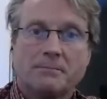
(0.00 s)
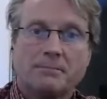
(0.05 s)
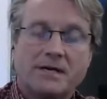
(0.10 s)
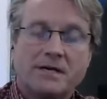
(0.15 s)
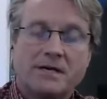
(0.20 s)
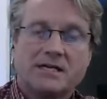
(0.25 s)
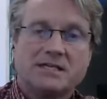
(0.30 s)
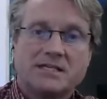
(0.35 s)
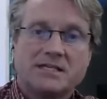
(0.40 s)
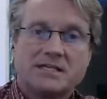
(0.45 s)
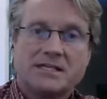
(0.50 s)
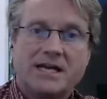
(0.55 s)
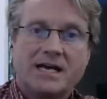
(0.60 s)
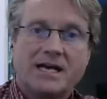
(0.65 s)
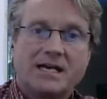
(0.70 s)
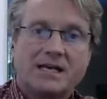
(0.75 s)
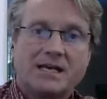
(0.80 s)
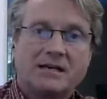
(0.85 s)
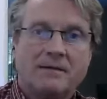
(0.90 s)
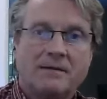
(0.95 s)
But
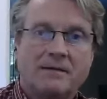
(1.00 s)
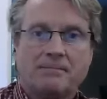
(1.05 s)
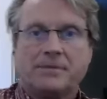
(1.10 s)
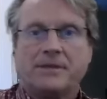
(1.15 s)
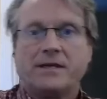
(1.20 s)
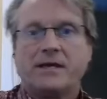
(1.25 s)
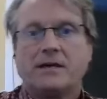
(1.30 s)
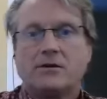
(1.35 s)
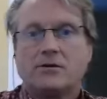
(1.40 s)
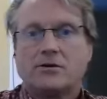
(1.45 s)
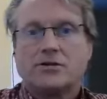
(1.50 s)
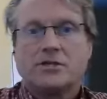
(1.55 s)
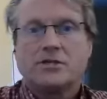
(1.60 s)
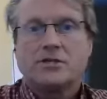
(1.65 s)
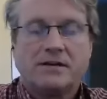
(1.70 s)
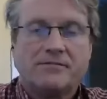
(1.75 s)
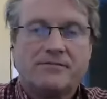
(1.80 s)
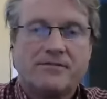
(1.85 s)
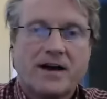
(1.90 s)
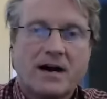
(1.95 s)
instead, the Energy and
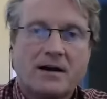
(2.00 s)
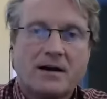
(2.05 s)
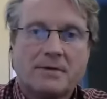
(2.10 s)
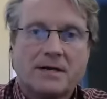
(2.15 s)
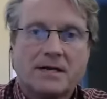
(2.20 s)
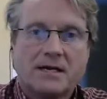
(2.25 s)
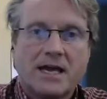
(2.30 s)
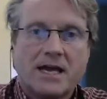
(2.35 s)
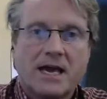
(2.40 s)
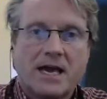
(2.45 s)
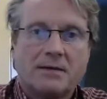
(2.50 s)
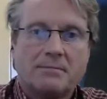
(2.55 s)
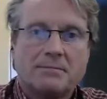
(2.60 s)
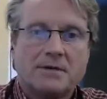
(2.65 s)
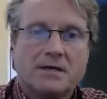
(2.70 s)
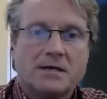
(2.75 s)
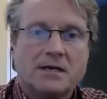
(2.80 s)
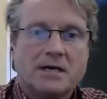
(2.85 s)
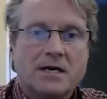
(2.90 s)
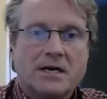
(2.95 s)
Environment
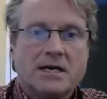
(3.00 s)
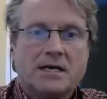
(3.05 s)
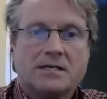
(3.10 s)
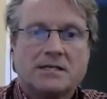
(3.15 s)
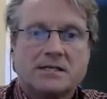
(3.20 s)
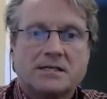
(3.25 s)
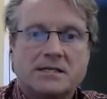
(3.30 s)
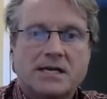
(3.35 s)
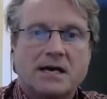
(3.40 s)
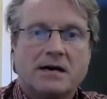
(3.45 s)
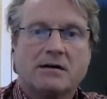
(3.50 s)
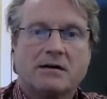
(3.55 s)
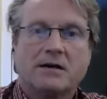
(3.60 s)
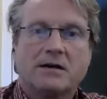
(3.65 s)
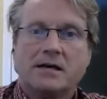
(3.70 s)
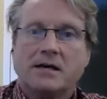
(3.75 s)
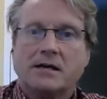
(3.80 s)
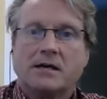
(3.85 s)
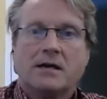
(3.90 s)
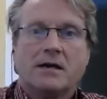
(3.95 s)
Cabinet is
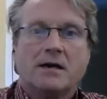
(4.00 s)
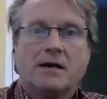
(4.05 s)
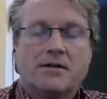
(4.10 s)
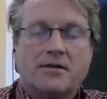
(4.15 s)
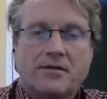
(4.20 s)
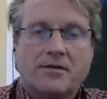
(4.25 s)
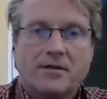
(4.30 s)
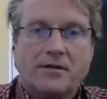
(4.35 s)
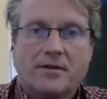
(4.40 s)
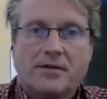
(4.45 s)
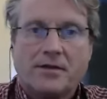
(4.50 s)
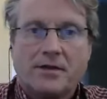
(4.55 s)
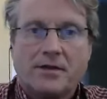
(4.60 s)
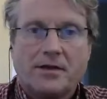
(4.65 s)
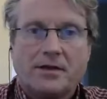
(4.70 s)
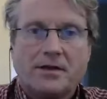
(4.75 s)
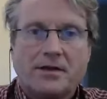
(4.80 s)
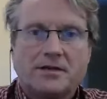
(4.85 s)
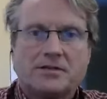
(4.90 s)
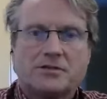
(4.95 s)
trying
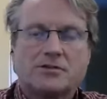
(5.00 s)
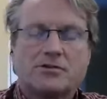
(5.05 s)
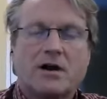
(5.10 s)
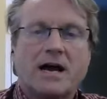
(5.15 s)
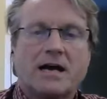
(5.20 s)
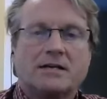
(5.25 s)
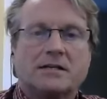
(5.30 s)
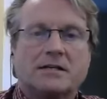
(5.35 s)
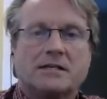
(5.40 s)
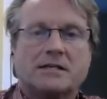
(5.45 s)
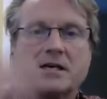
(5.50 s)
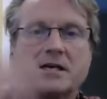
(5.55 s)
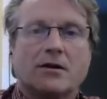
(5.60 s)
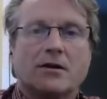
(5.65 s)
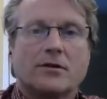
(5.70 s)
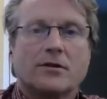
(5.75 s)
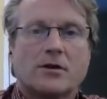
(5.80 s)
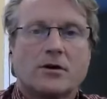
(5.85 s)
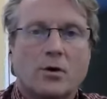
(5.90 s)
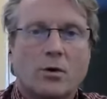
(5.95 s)
to tell
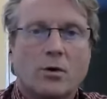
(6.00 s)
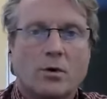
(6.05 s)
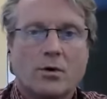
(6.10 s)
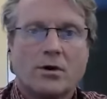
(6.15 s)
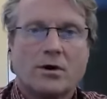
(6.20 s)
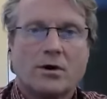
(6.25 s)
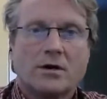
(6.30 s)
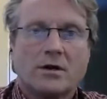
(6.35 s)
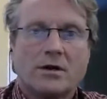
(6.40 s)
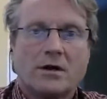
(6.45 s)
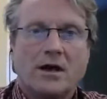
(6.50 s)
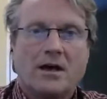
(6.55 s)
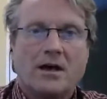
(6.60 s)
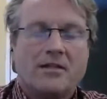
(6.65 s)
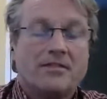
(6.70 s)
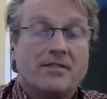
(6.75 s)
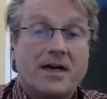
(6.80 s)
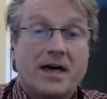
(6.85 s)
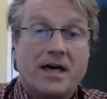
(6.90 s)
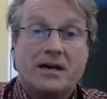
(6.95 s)
the court
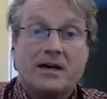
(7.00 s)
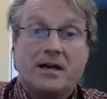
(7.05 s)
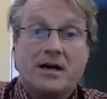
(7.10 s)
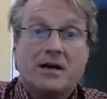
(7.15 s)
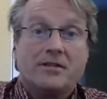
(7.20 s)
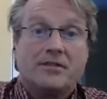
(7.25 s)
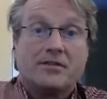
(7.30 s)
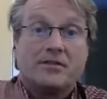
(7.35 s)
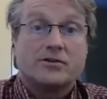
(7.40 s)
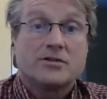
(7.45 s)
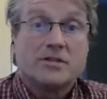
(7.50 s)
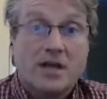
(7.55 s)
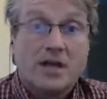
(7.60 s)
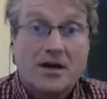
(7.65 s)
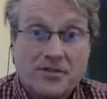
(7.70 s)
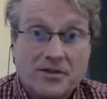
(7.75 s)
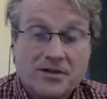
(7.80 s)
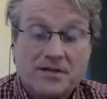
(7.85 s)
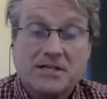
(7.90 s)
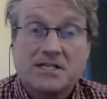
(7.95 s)
that there's
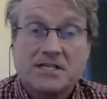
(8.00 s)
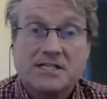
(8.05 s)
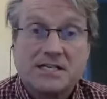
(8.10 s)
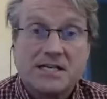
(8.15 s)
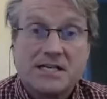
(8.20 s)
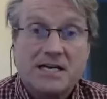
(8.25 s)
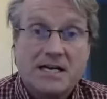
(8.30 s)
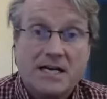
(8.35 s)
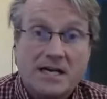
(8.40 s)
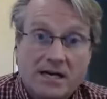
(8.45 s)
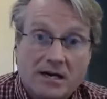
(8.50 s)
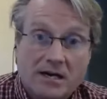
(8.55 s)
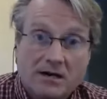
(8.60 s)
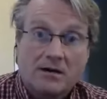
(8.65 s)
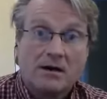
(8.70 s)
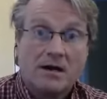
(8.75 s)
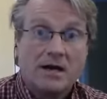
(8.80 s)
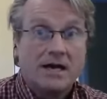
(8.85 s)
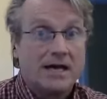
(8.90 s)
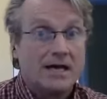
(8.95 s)
nothing to see
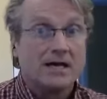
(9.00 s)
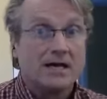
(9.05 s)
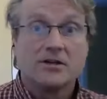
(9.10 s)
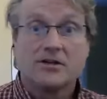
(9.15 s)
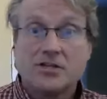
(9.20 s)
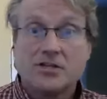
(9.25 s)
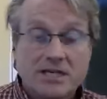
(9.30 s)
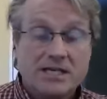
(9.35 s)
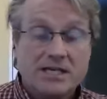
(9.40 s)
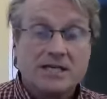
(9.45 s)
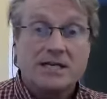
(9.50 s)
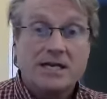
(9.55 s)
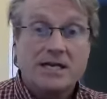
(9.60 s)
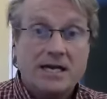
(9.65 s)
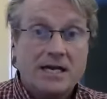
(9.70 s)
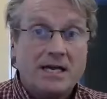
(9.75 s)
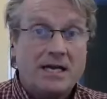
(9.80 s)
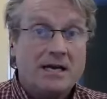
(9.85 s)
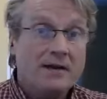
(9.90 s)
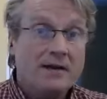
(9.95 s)
here.
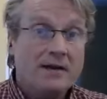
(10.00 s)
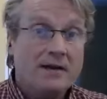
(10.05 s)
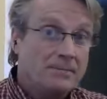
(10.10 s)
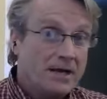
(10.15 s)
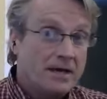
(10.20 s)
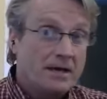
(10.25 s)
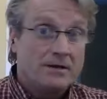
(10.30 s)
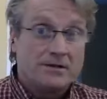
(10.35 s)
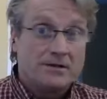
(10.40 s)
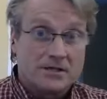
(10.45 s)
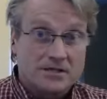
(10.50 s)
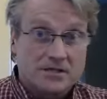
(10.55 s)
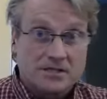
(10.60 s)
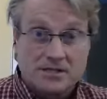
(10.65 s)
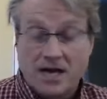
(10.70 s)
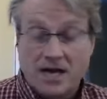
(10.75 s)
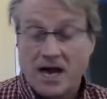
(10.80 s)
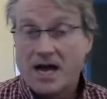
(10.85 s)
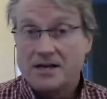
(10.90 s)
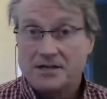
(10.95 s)
LG&E does
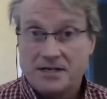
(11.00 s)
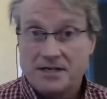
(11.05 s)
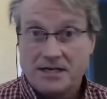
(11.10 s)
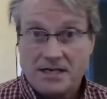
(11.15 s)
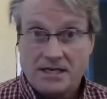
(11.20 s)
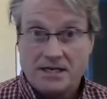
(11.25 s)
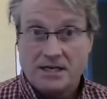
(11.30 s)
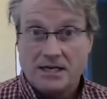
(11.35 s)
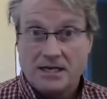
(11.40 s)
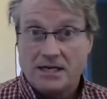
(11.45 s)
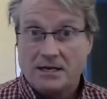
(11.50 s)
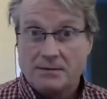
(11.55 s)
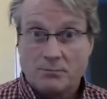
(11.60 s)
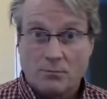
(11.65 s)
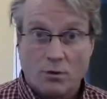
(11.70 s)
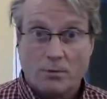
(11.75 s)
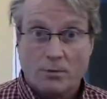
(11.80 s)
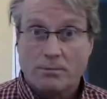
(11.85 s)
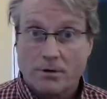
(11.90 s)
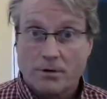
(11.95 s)
not need any
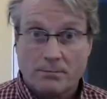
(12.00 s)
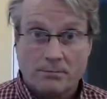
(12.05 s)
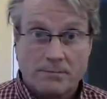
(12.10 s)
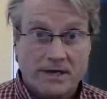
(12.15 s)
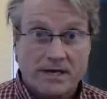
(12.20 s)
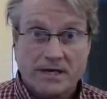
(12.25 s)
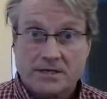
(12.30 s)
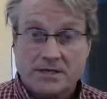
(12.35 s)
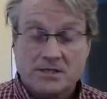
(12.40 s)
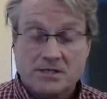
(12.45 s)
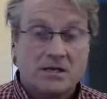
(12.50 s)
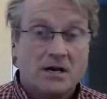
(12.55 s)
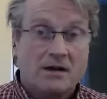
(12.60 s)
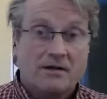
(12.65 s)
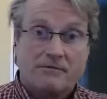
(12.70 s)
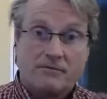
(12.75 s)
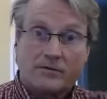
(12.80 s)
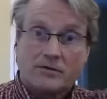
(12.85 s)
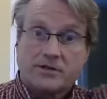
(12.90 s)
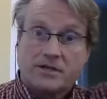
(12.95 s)
more permits
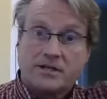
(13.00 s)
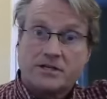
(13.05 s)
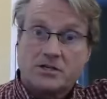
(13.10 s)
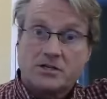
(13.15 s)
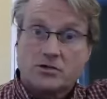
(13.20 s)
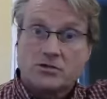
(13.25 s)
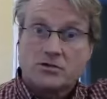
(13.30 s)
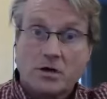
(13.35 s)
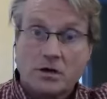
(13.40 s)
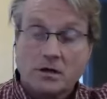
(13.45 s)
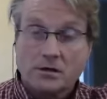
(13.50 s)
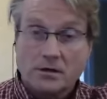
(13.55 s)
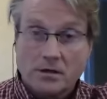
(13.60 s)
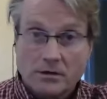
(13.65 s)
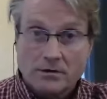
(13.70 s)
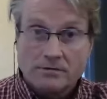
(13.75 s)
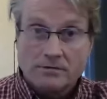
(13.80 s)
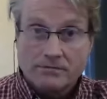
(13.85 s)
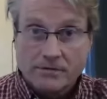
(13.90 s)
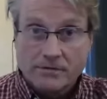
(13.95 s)
for this
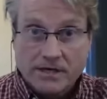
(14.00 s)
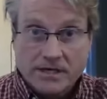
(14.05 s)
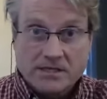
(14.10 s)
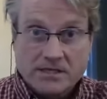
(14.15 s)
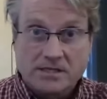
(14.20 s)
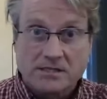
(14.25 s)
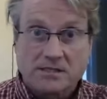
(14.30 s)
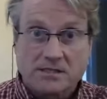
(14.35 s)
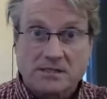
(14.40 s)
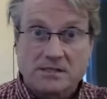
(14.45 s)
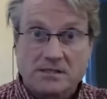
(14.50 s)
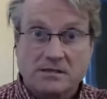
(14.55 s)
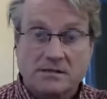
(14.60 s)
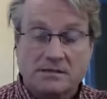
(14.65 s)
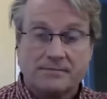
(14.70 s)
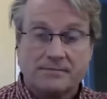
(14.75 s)
truckload of reasons.